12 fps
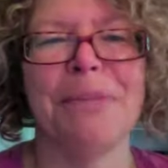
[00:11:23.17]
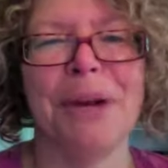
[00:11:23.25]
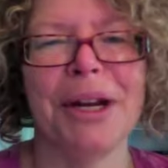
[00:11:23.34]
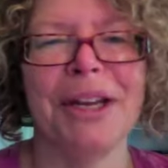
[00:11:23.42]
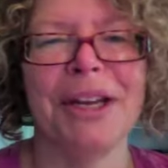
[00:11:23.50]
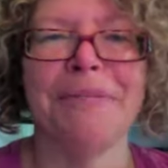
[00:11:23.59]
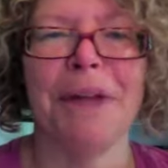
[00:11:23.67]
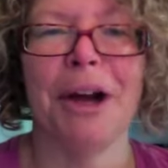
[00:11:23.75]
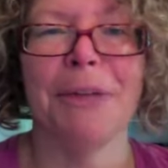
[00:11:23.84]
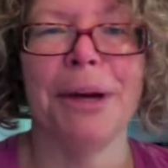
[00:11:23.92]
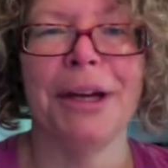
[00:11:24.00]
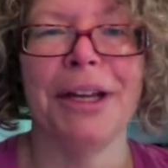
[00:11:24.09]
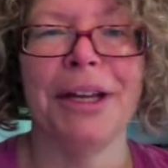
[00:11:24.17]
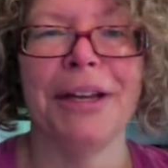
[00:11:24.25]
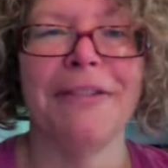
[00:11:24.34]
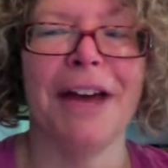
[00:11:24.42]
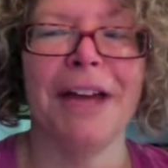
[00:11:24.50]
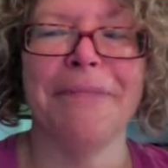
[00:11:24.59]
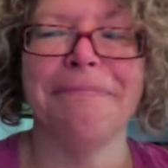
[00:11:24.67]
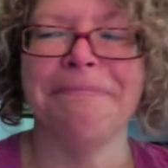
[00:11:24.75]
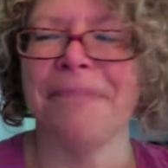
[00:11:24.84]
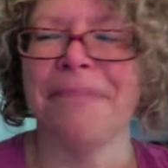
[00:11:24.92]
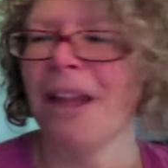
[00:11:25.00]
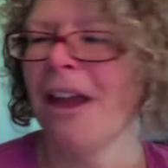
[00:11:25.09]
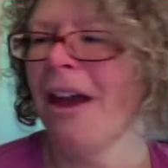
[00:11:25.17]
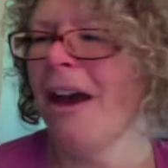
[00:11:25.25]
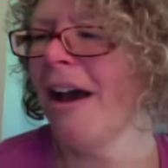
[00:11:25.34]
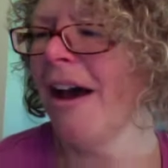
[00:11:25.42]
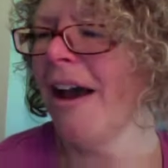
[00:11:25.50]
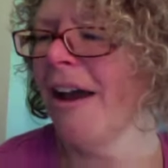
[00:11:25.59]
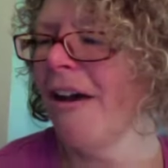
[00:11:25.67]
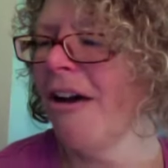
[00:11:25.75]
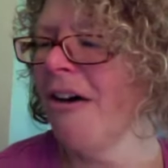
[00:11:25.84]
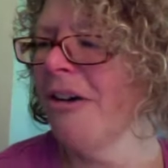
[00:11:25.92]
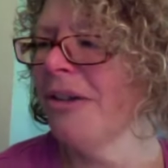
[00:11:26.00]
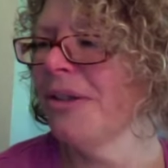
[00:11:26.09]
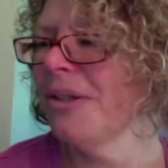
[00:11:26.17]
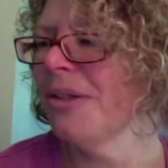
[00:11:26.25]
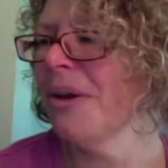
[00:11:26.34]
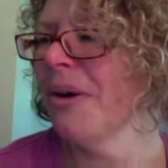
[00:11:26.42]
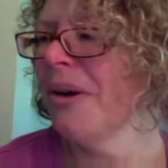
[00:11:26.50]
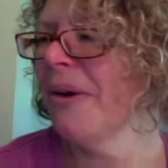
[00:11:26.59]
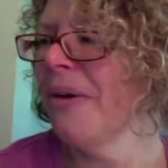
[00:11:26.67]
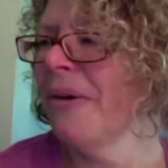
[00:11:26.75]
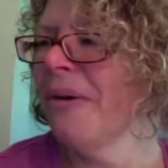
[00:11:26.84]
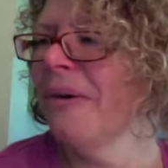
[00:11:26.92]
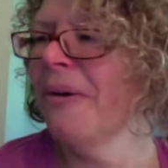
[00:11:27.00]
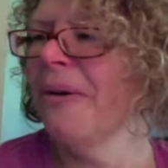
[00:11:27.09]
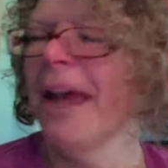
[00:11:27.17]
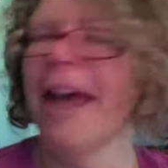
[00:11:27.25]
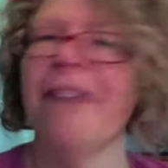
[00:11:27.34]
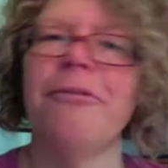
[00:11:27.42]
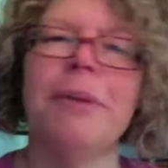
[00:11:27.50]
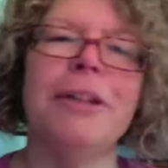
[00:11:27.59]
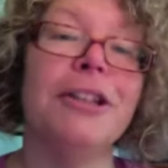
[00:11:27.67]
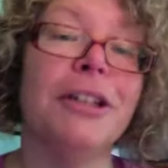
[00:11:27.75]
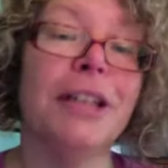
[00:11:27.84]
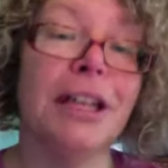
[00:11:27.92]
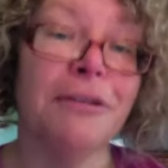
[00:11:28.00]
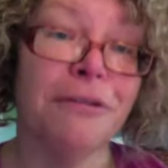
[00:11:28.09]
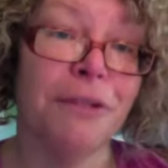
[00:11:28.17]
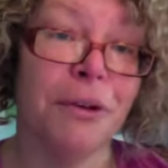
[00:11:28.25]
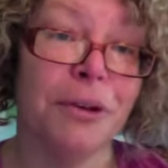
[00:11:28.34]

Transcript: I also have been looking forward to